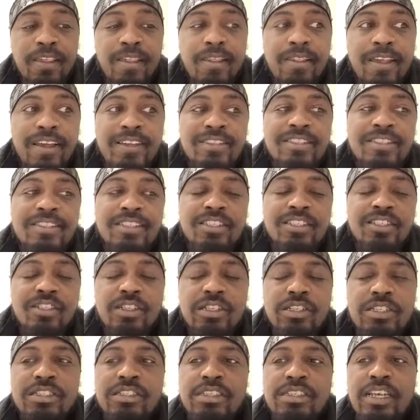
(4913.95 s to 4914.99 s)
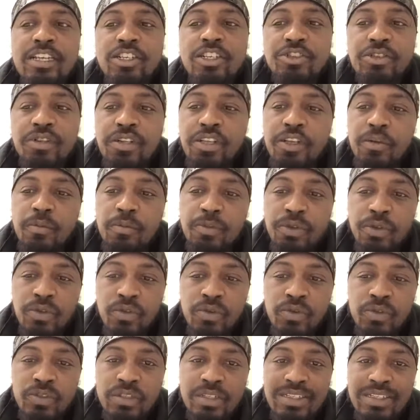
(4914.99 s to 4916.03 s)
That sister is sexually
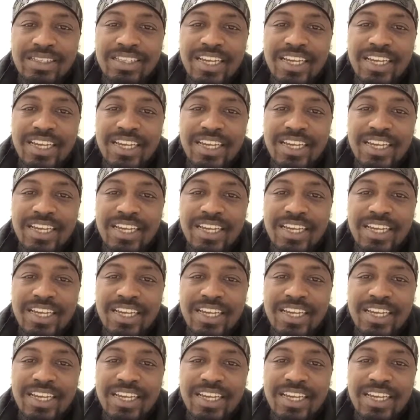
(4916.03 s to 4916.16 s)
abused.